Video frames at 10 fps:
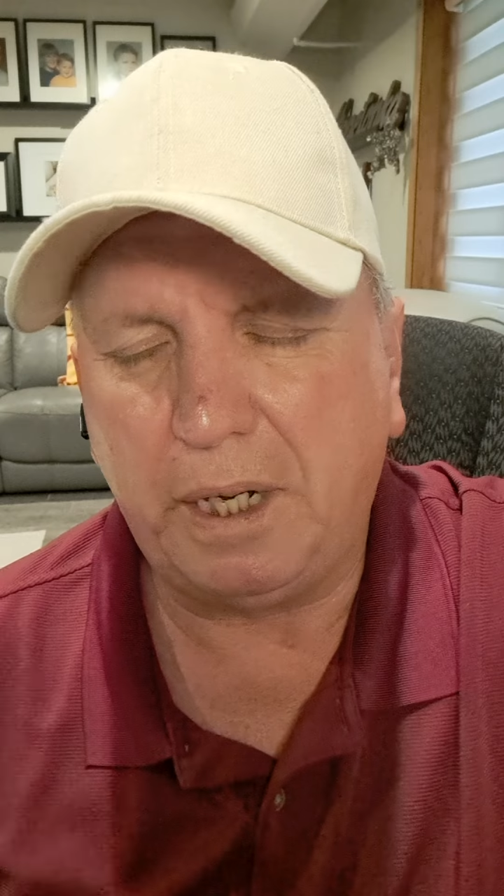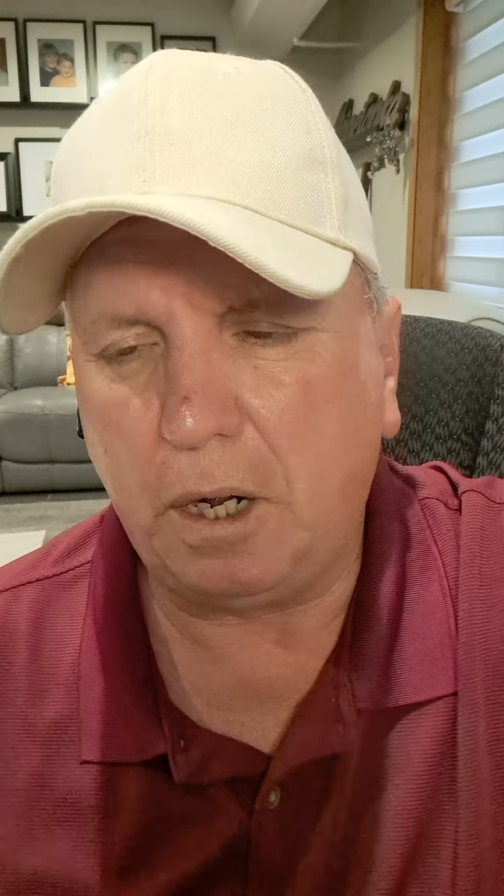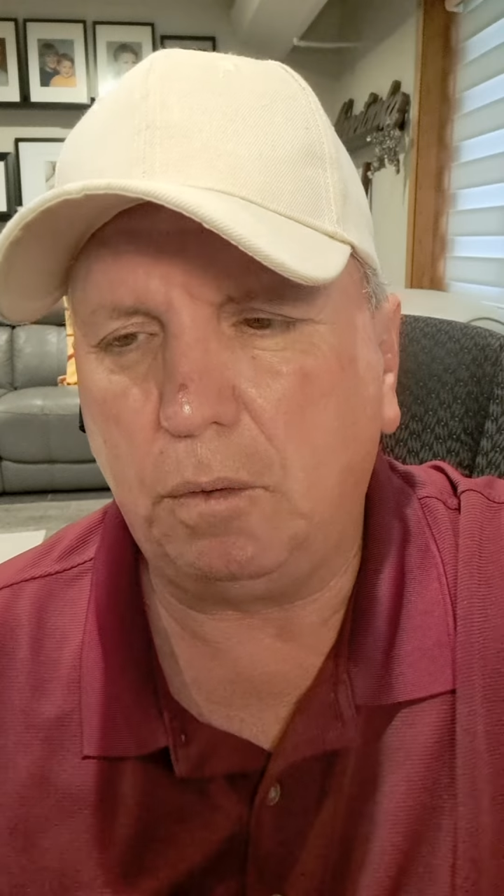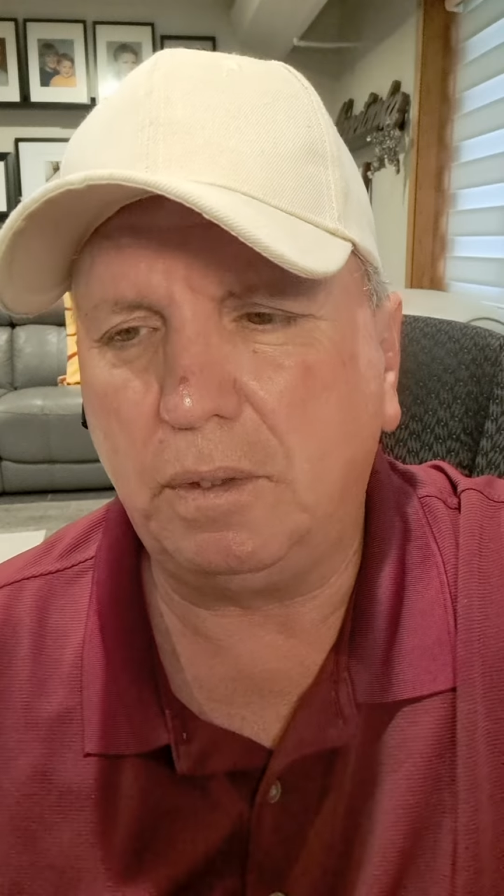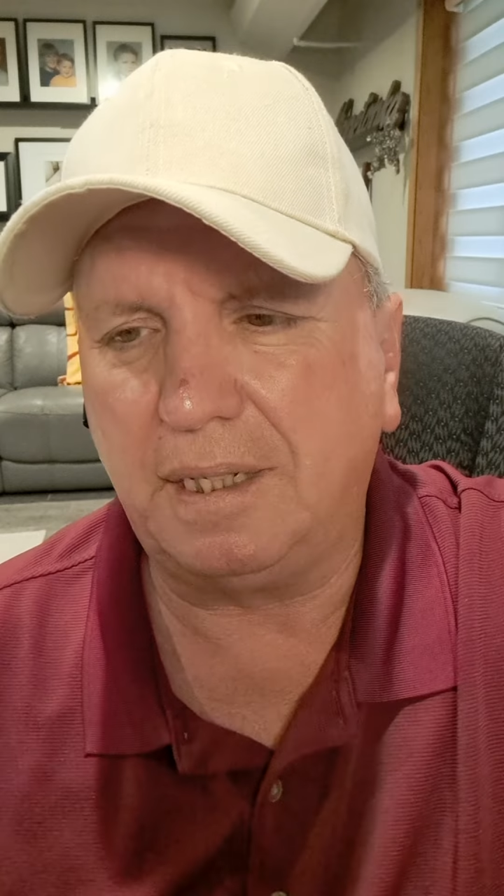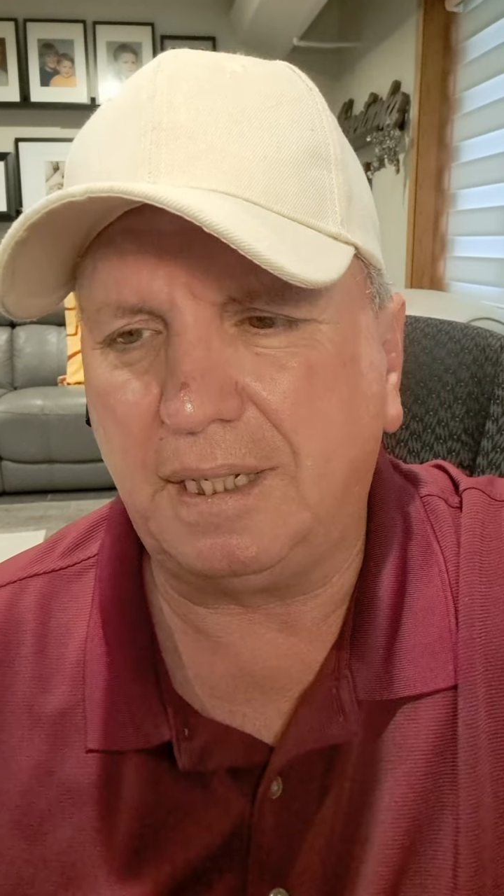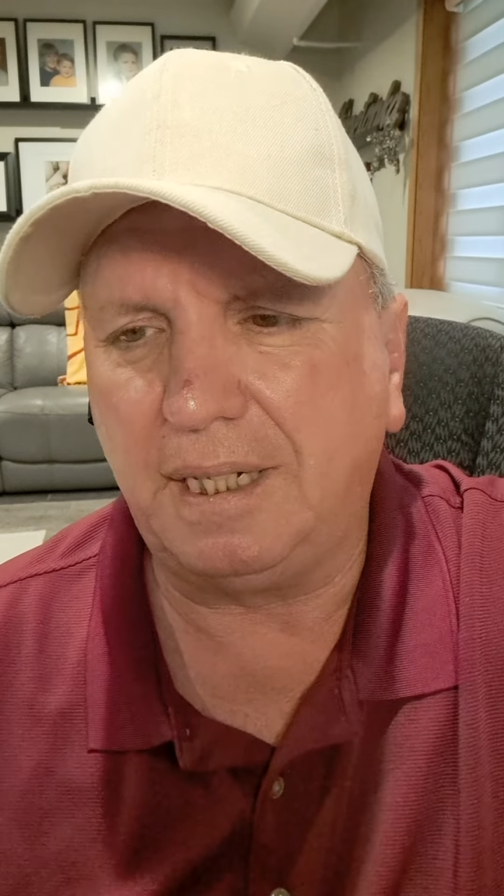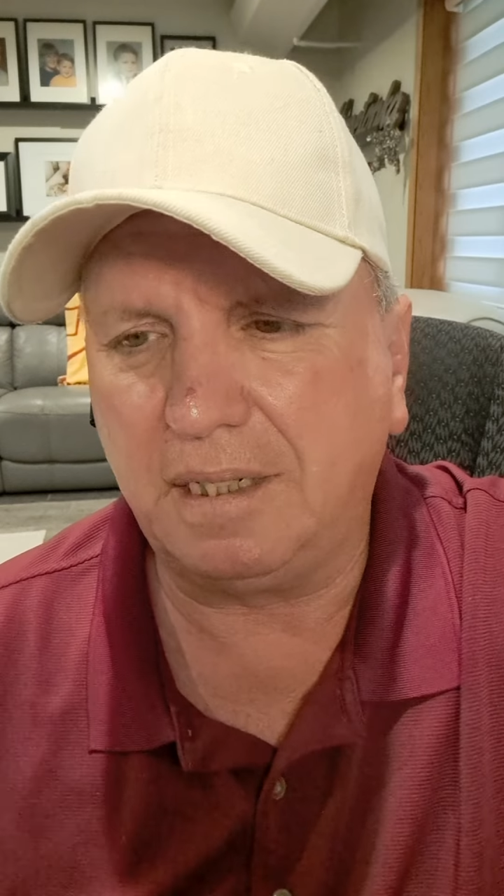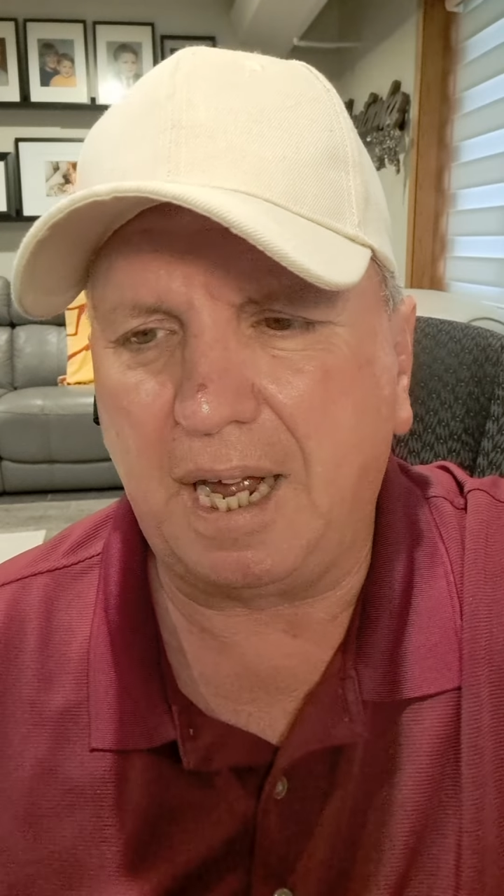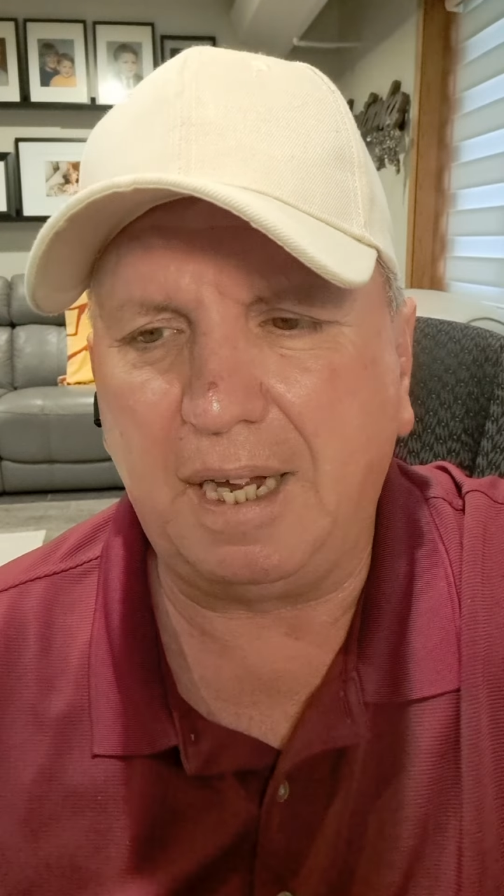know that
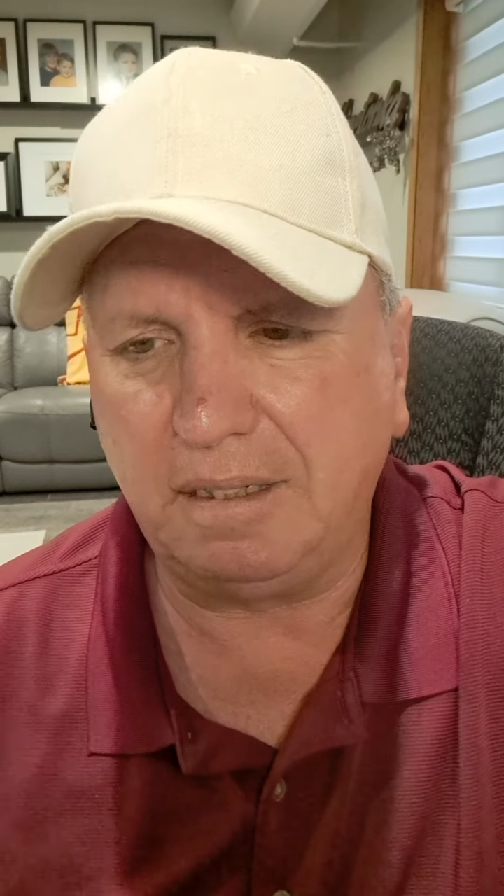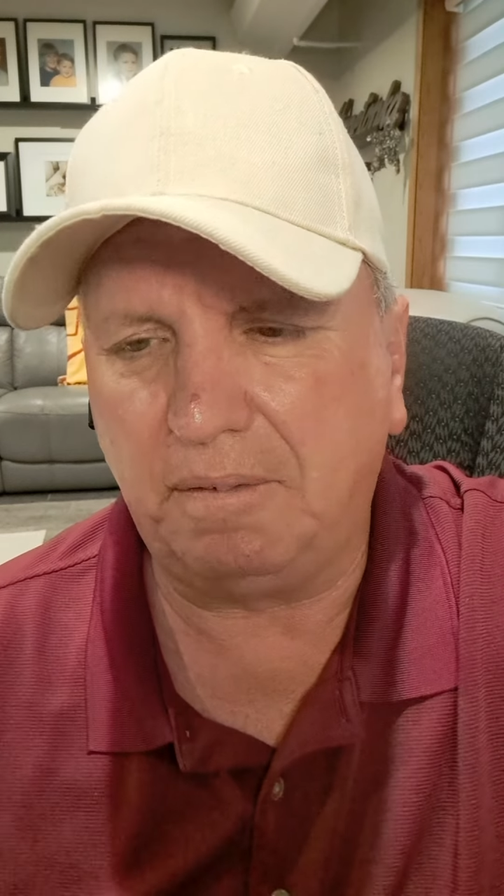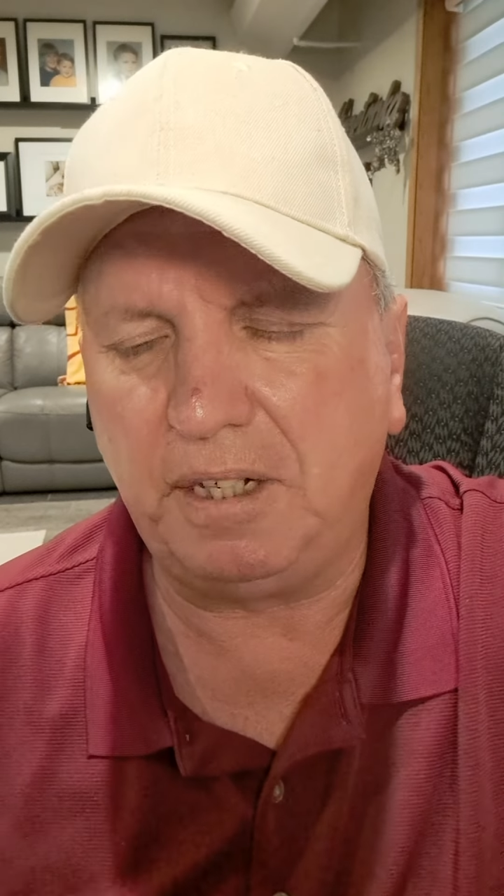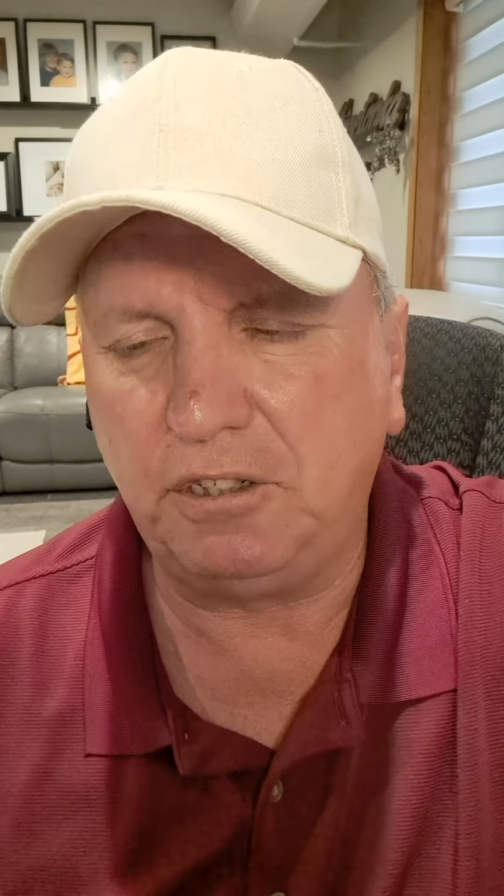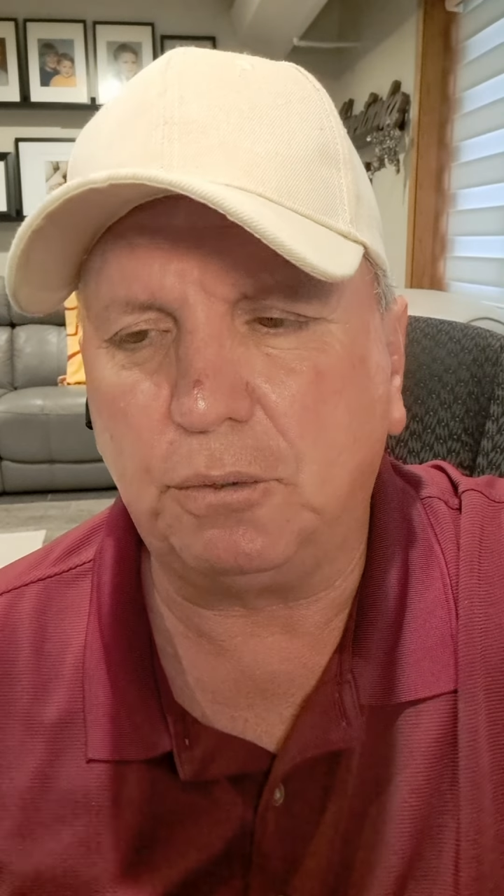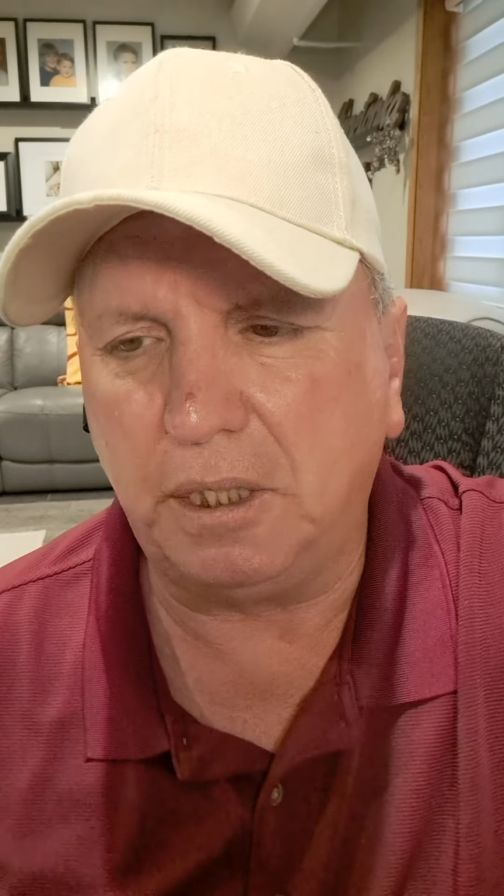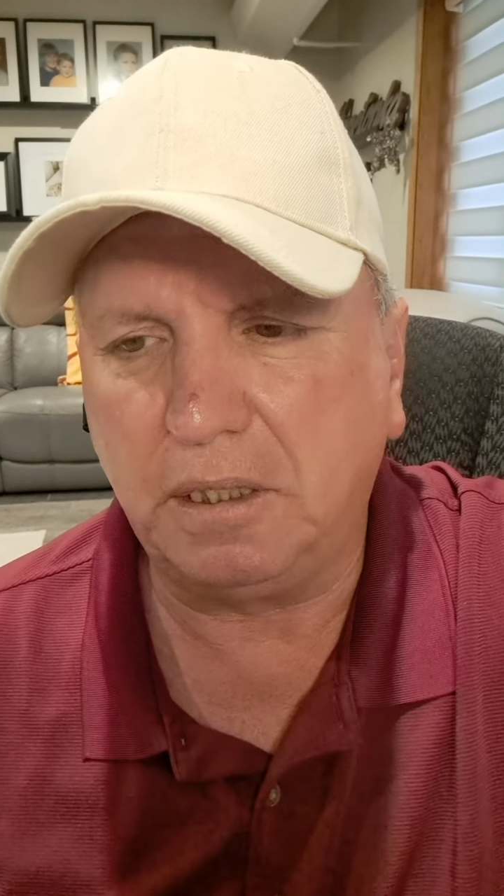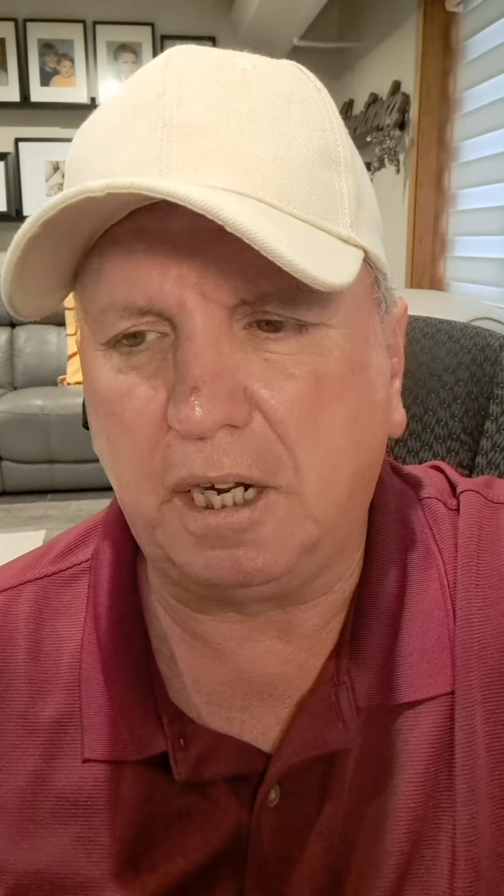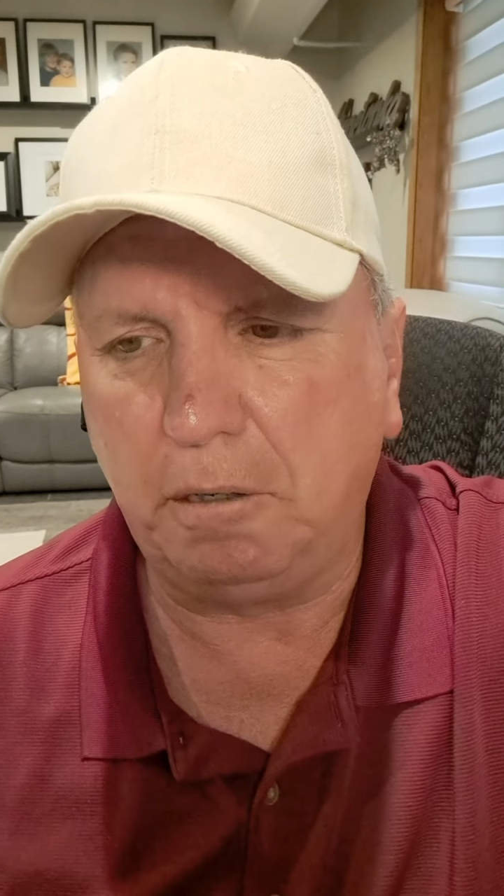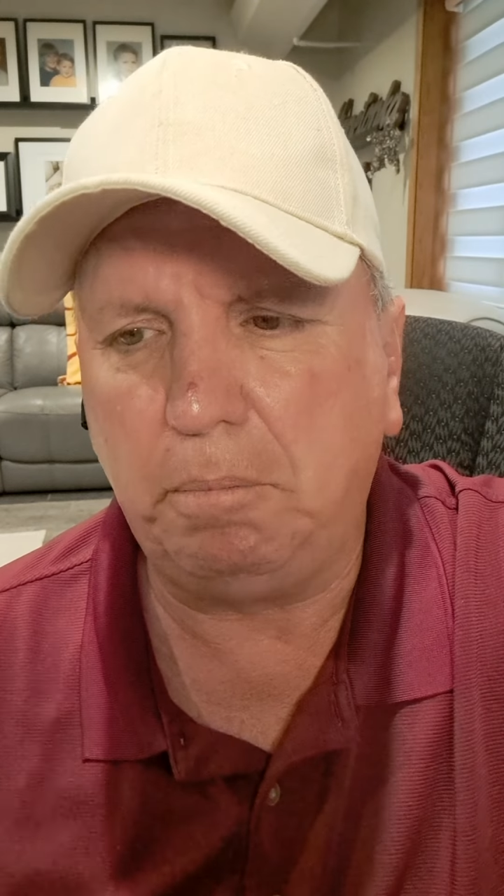these kinds of injuries
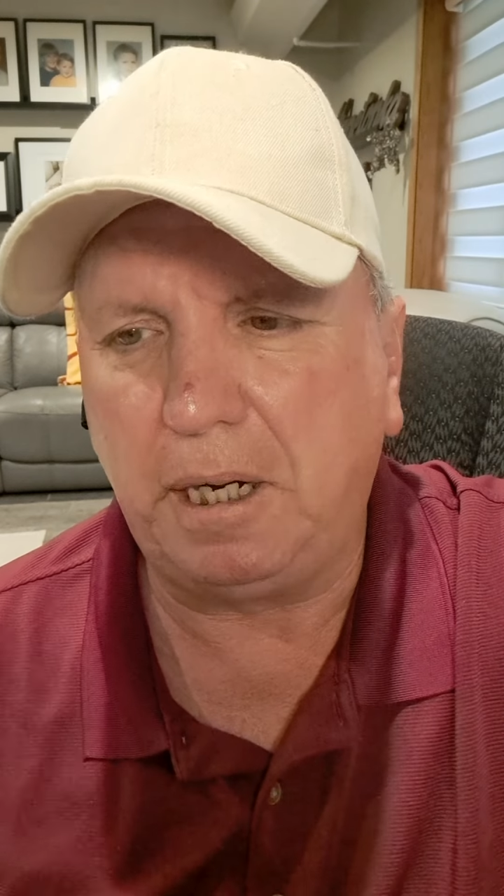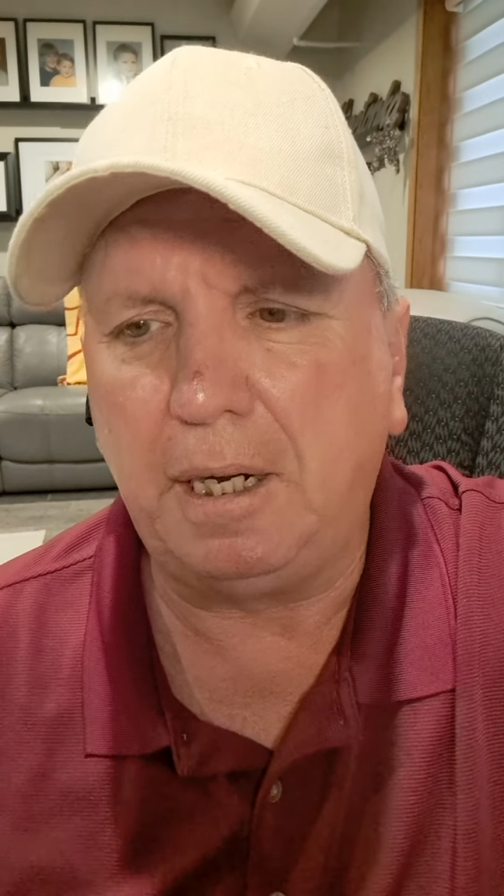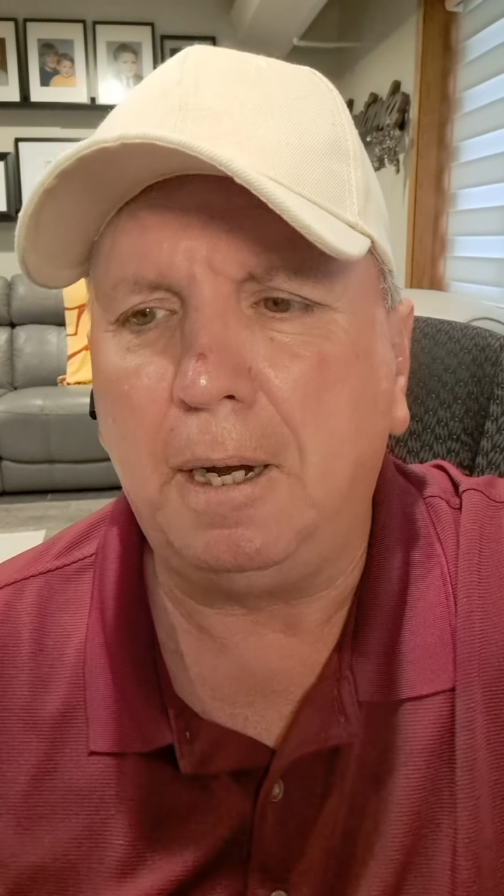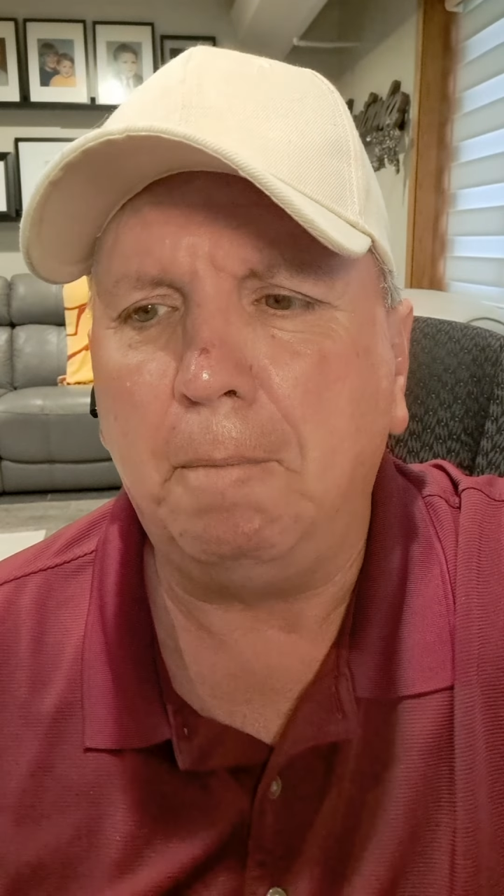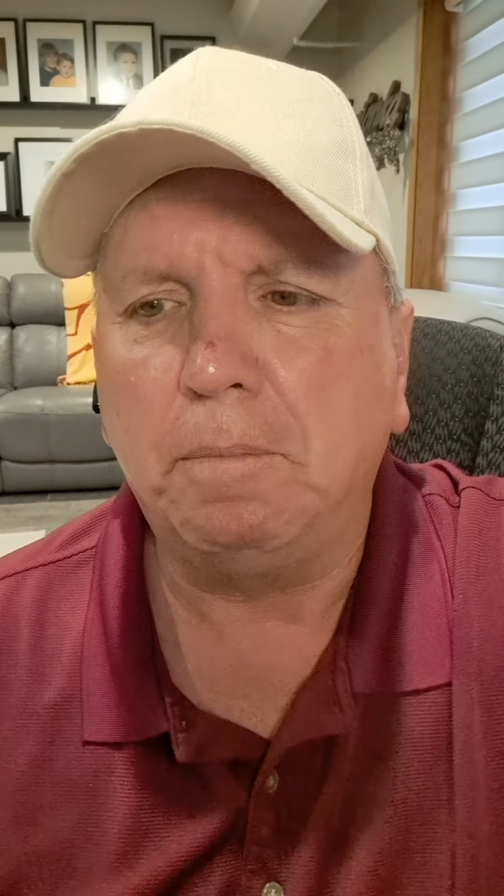can be